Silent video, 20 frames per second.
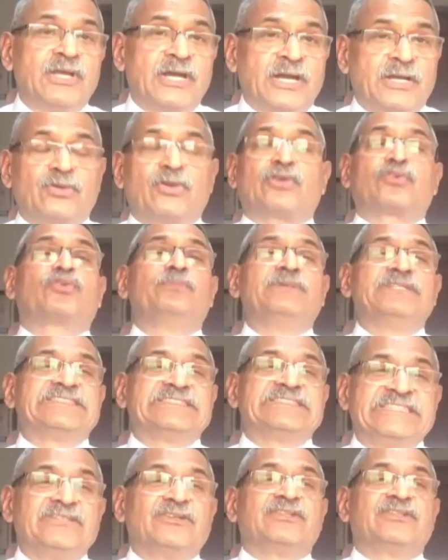are not to be
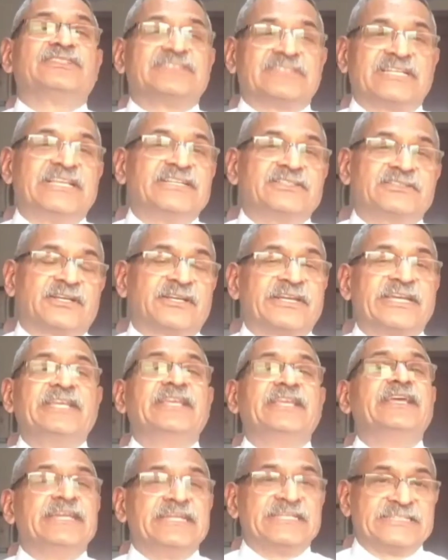seen on this glacier
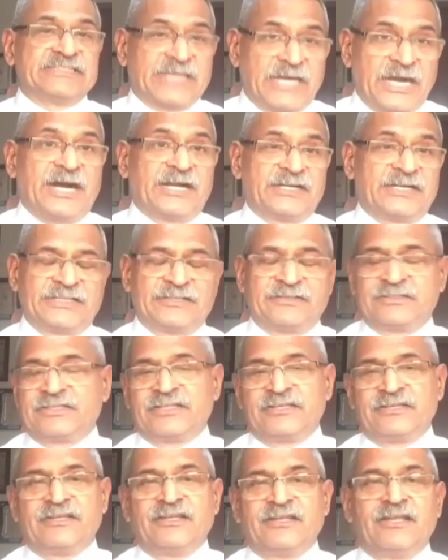again, it is our
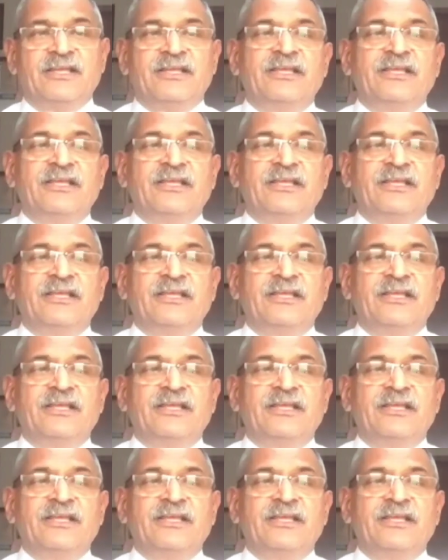territory.